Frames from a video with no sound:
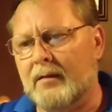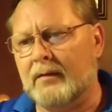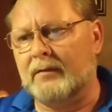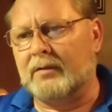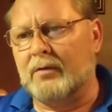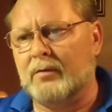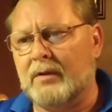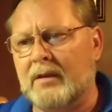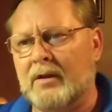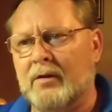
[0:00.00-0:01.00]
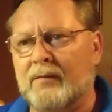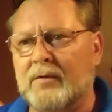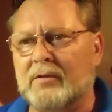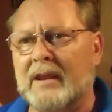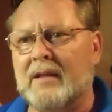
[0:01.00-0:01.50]
So, if you
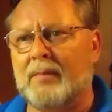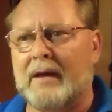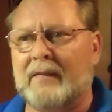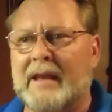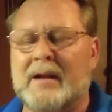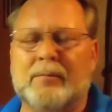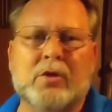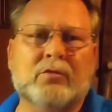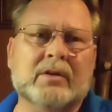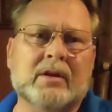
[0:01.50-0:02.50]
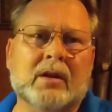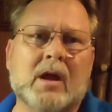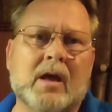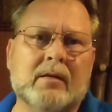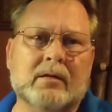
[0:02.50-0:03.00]
think about that, I'm using a
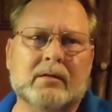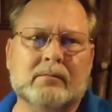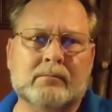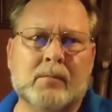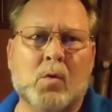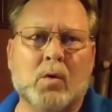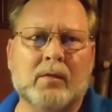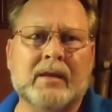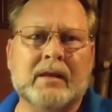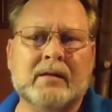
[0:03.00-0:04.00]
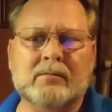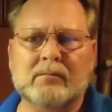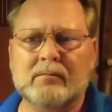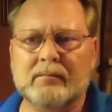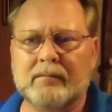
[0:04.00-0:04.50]
lot more than
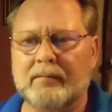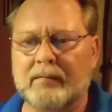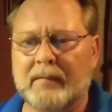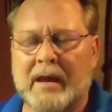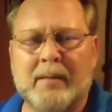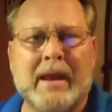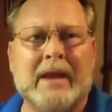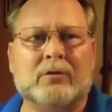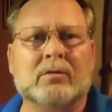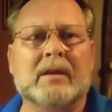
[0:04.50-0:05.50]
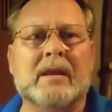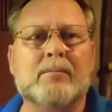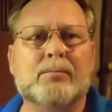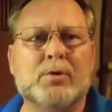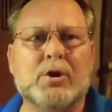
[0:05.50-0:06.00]
I'm actually
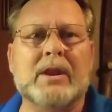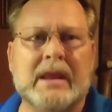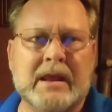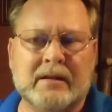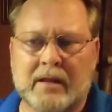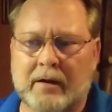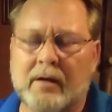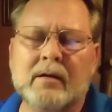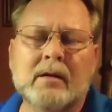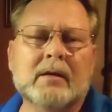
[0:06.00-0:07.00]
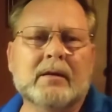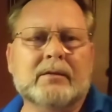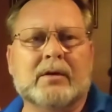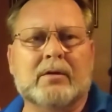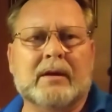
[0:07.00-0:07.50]
putting in there.
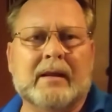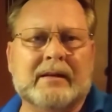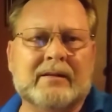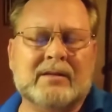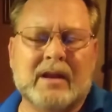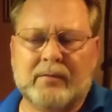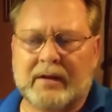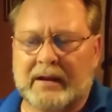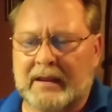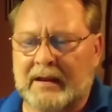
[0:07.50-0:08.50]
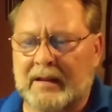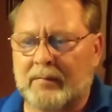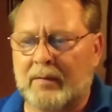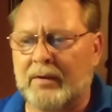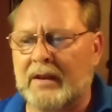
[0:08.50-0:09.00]
So I just never let it get
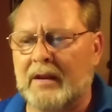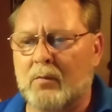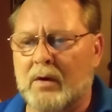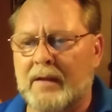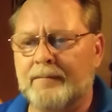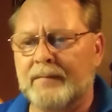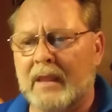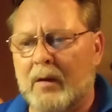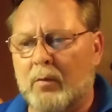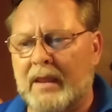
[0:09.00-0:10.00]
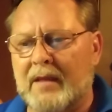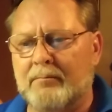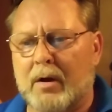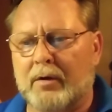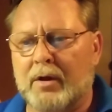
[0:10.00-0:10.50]
empty. But anyway, I went ahead and
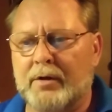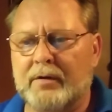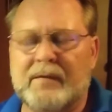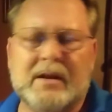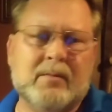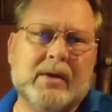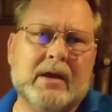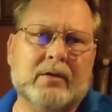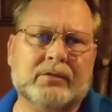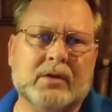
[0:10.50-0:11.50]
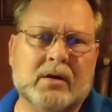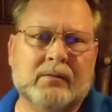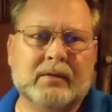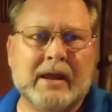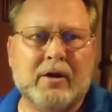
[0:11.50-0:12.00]
bought 150 pounds of
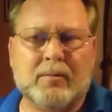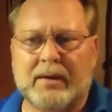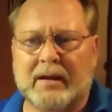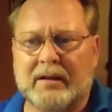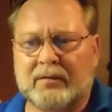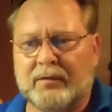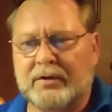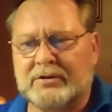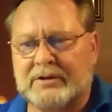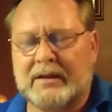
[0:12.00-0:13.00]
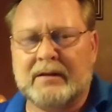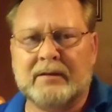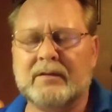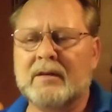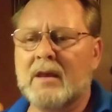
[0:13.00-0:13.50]
layer pellets for the
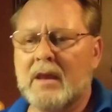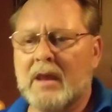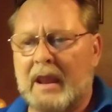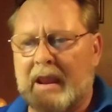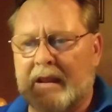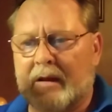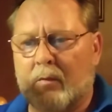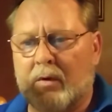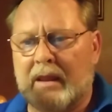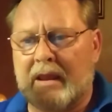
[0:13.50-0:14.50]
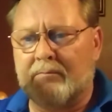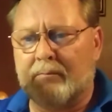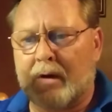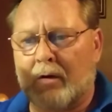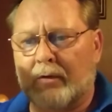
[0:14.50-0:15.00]
chickens. And I went ahead and
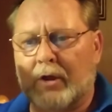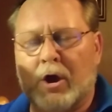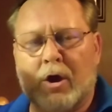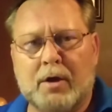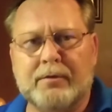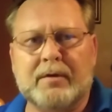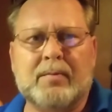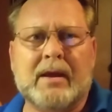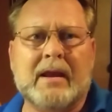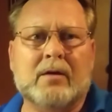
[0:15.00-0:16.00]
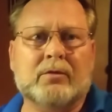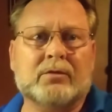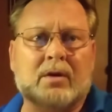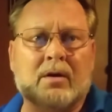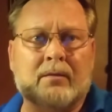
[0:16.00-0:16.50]
bought 100 pounds
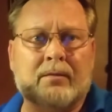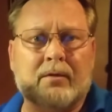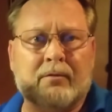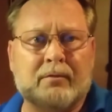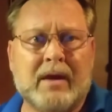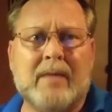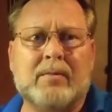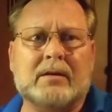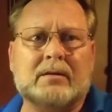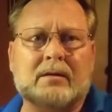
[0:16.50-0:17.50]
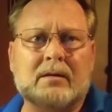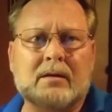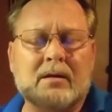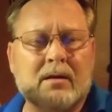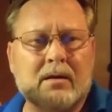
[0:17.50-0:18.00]
of rabbit
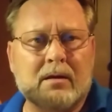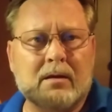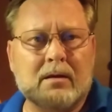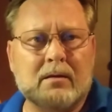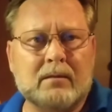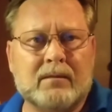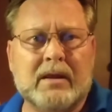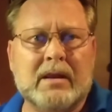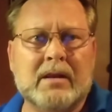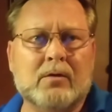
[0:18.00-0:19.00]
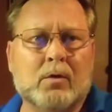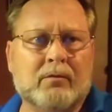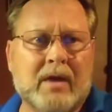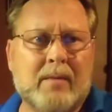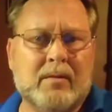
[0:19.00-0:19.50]
feed or
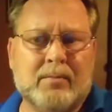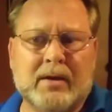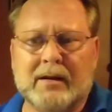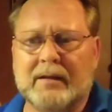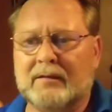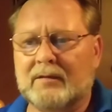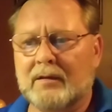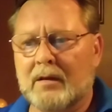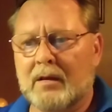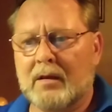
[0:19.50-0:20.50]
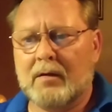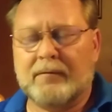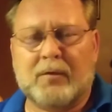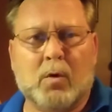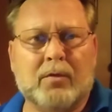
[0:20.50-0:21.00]
rabbit pellets
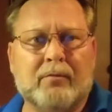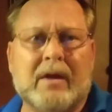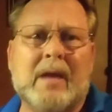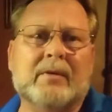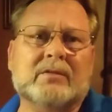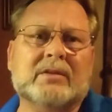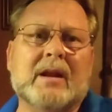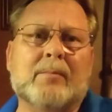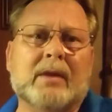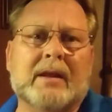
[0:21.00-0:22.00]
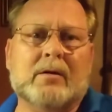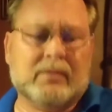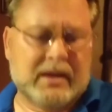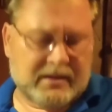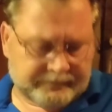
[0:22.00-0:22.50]
for the rabbits that I plan on
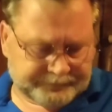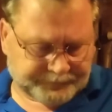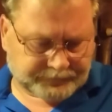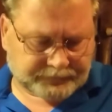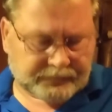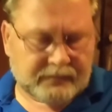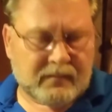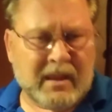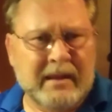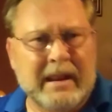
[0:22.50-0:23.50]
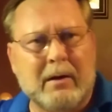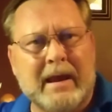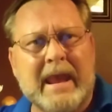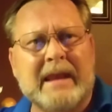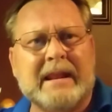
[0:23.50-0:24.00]
getting. Now, I
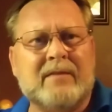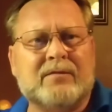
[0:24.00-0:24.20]
had a